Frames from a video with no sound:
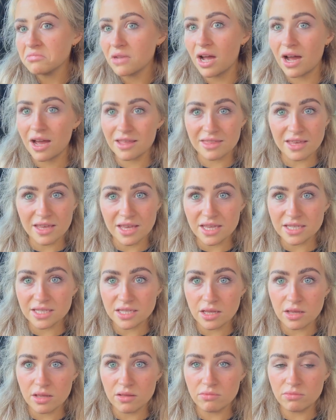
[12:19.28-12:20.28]
I think it's
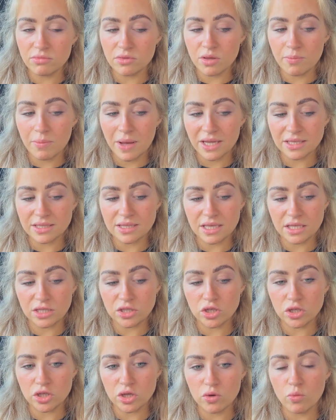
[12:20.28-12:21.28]
the best thing
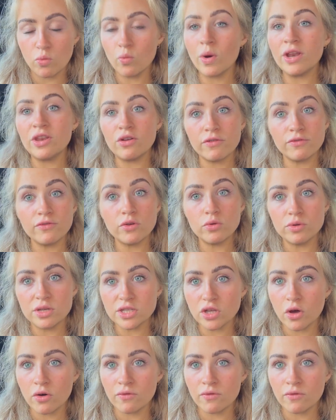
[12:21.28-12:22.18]
to do when your food is